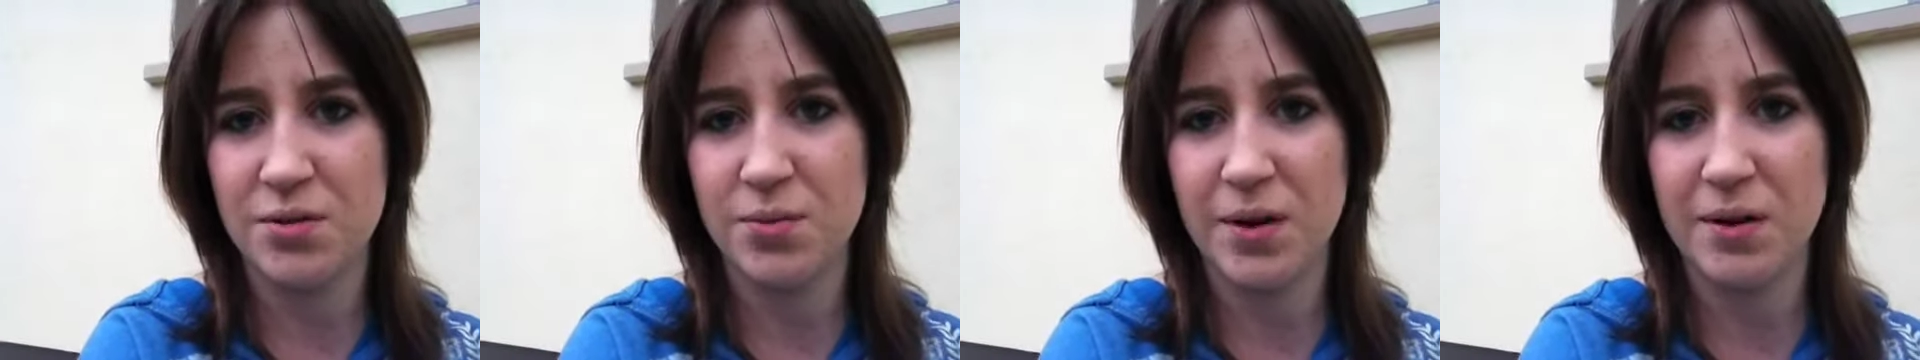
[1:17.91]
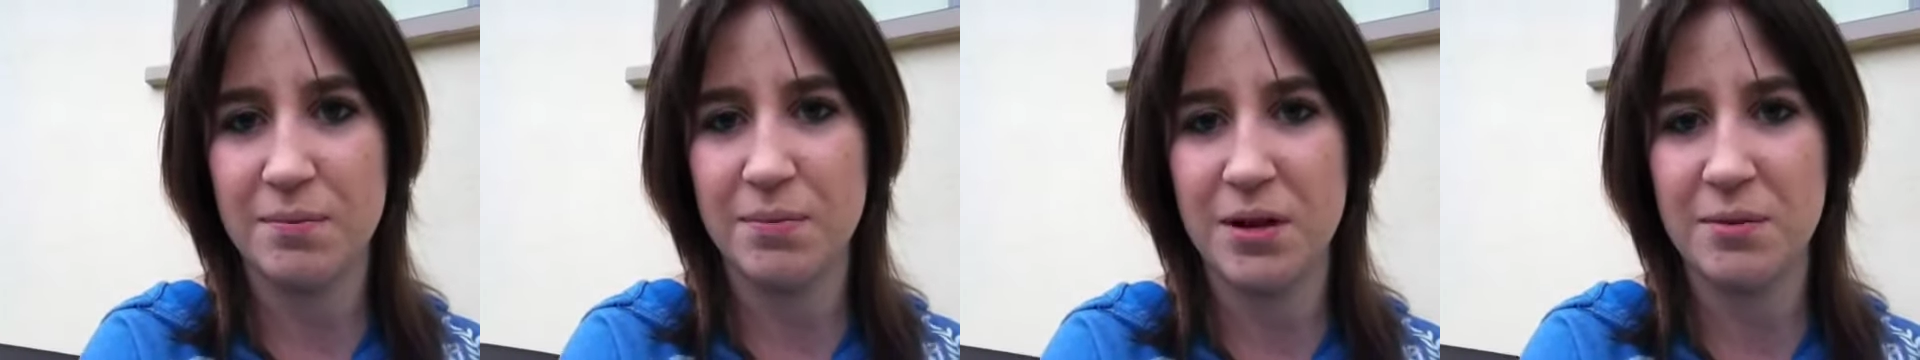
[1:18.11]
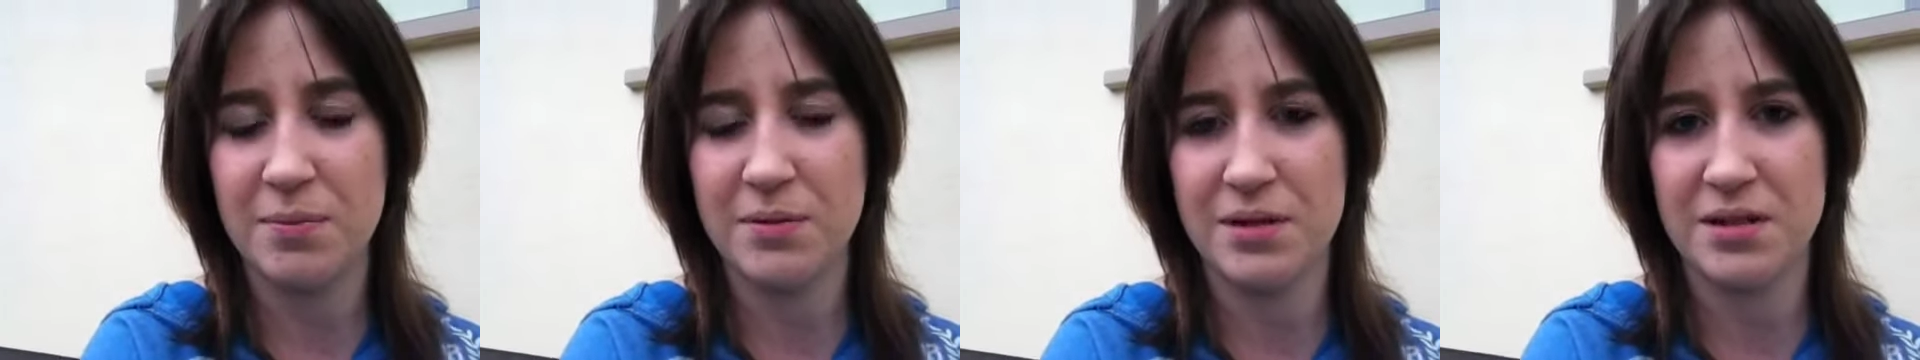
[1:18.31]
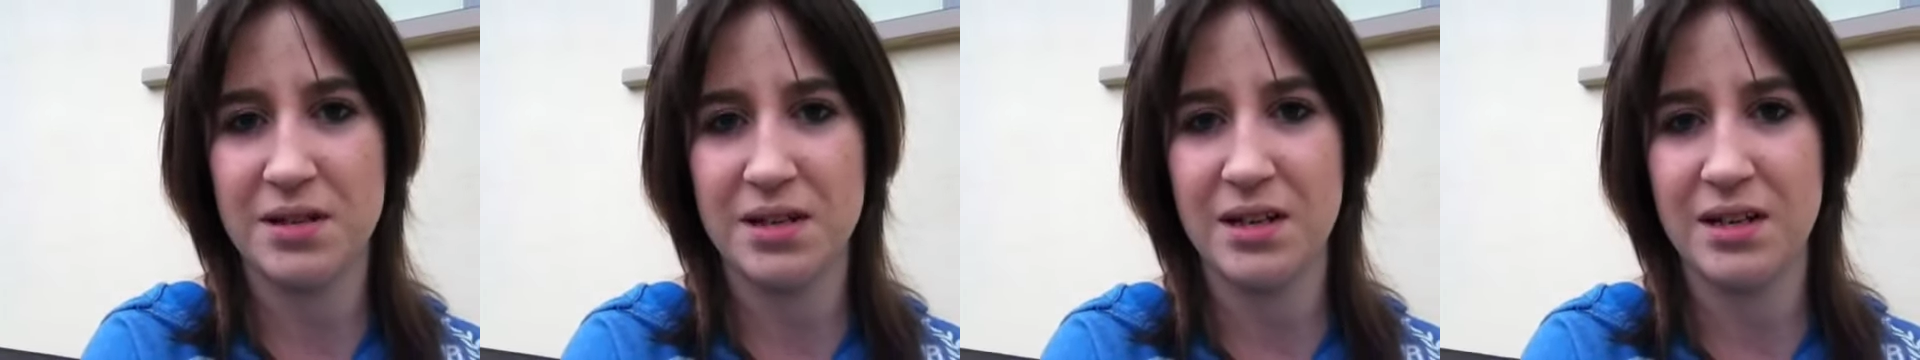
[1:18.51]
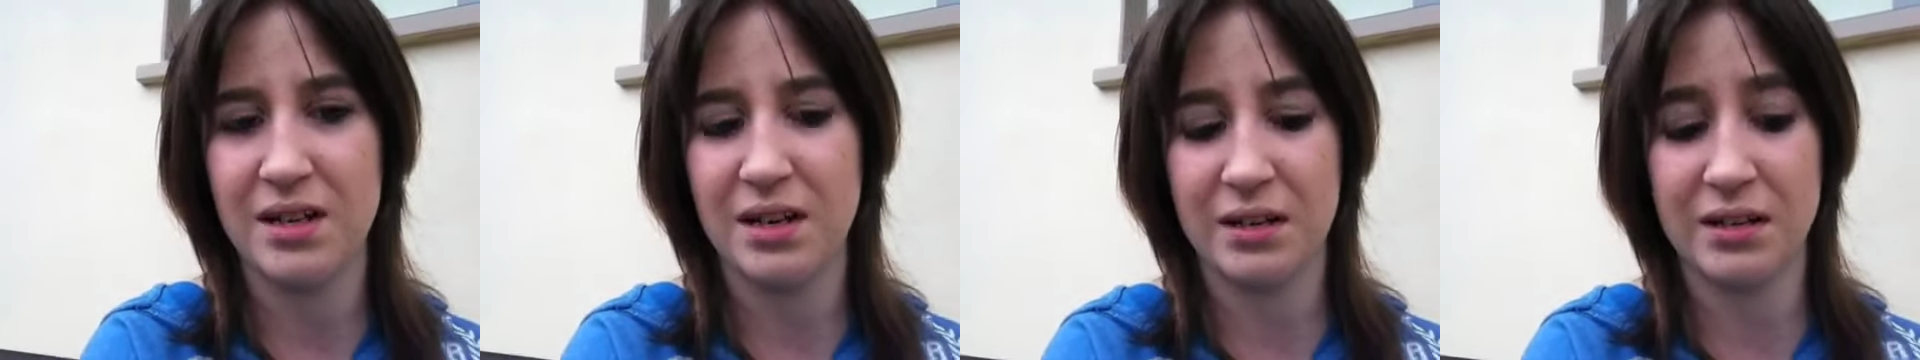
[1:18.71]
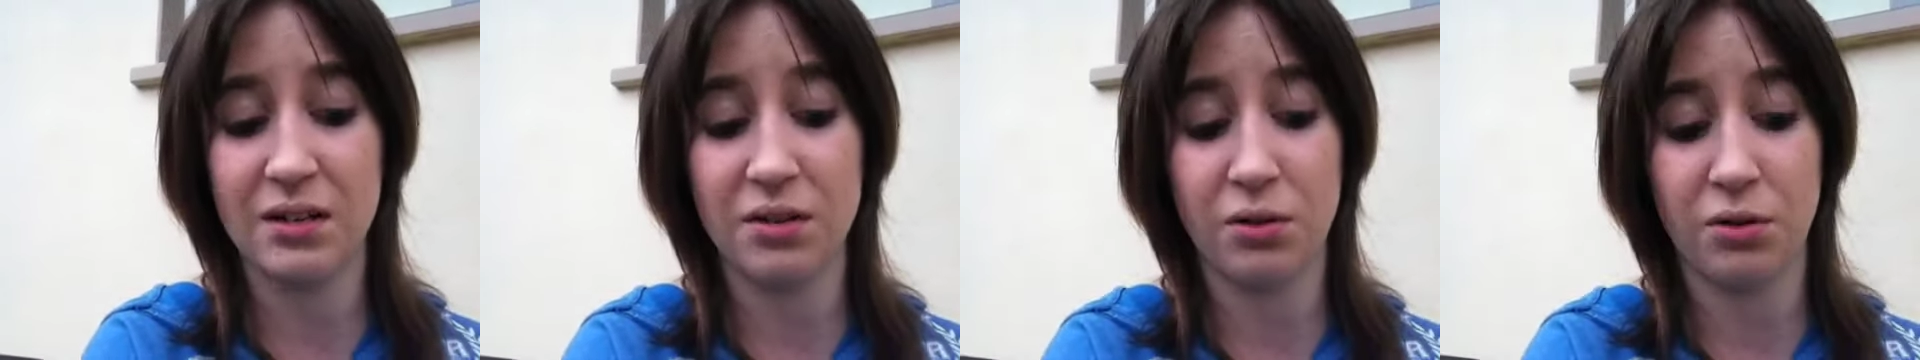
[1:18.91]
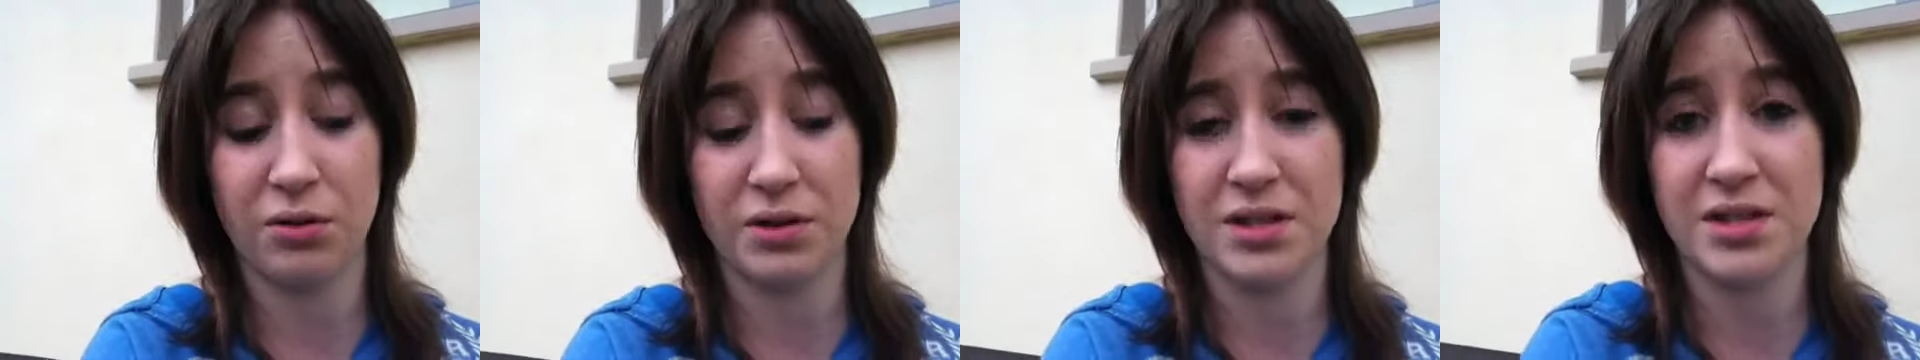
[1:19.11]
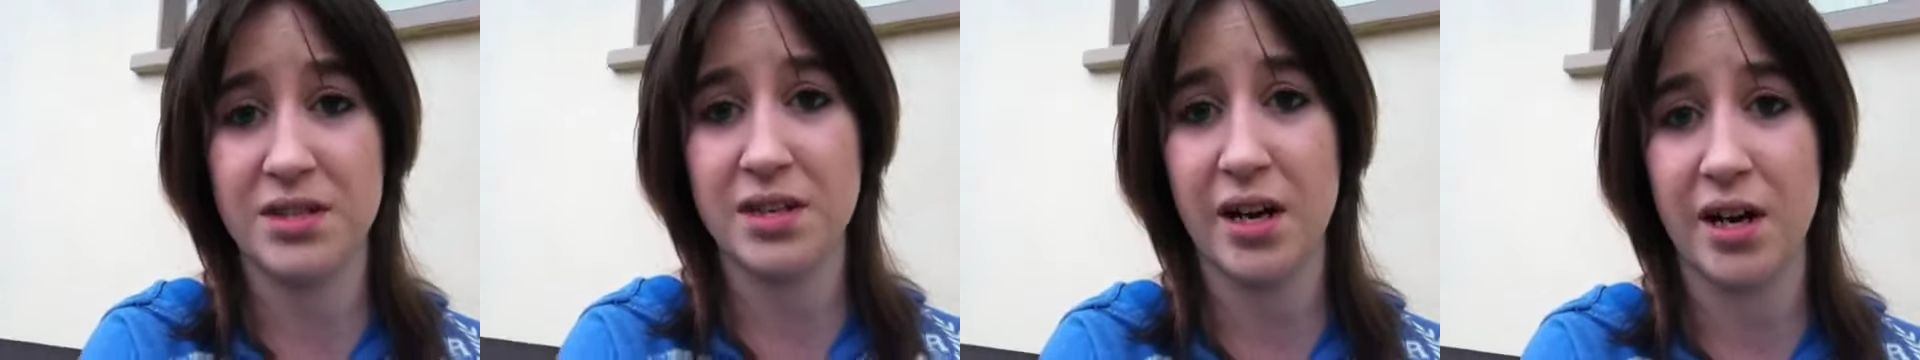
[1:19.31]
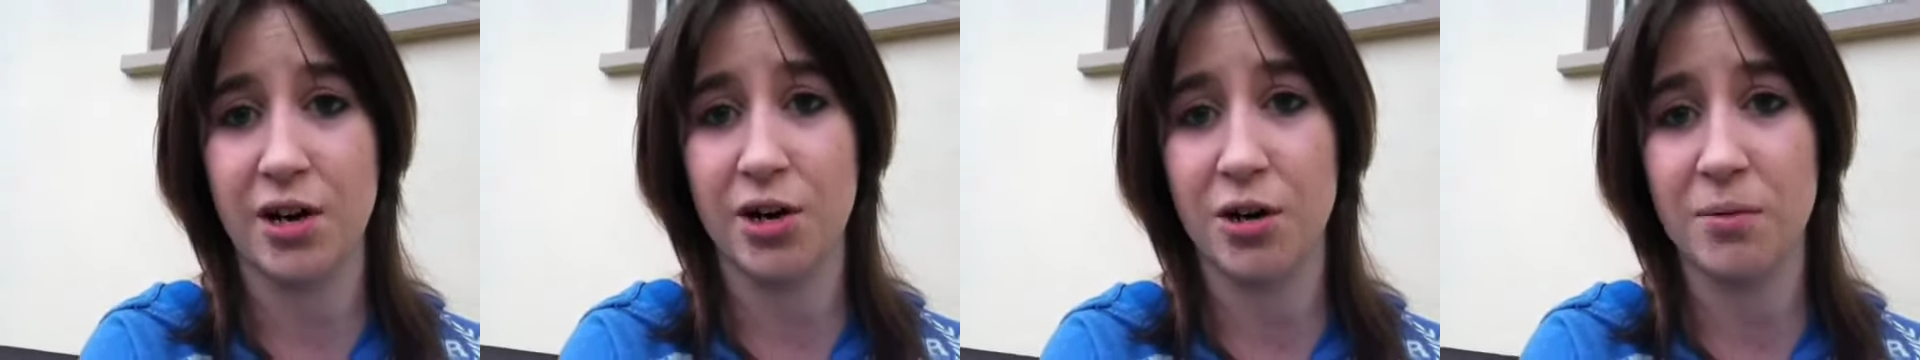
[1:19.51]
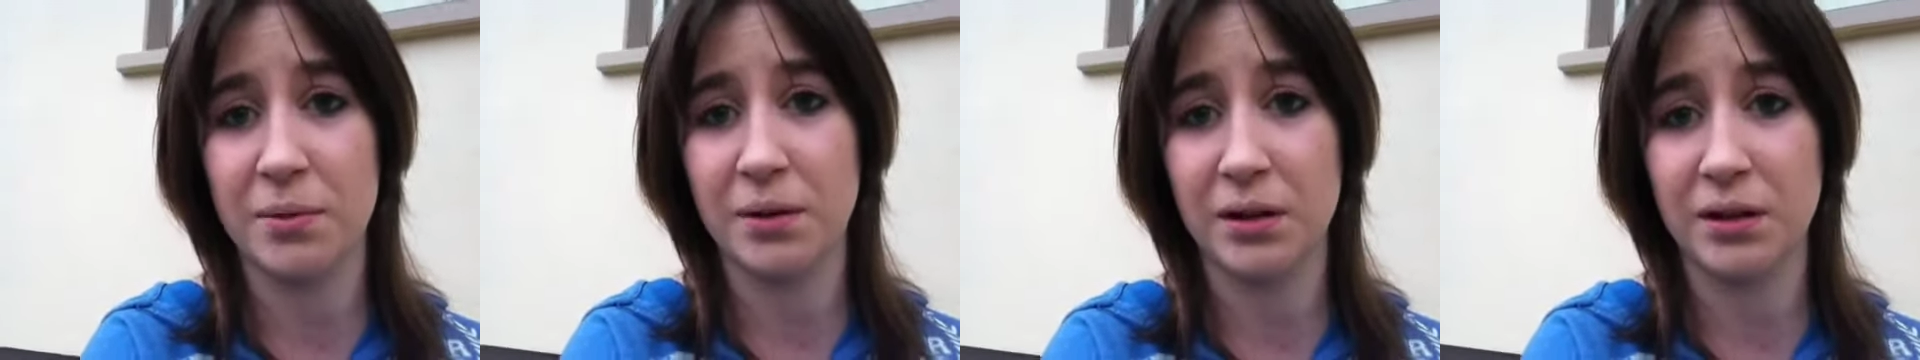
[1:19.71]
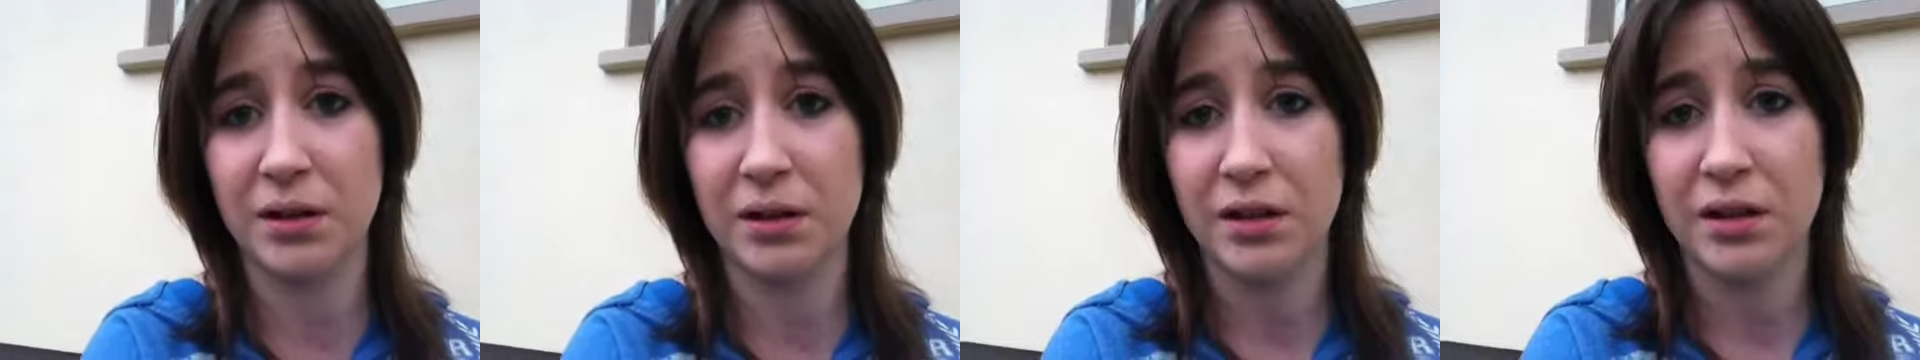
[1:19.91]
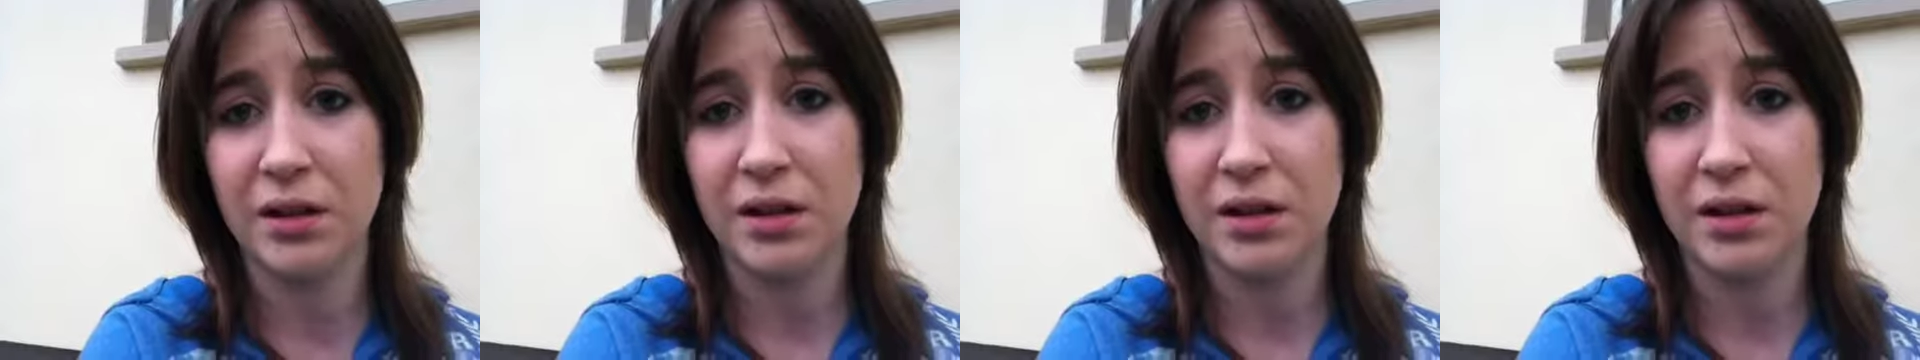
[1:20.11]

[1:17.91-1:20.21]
when people say like oh it's terrible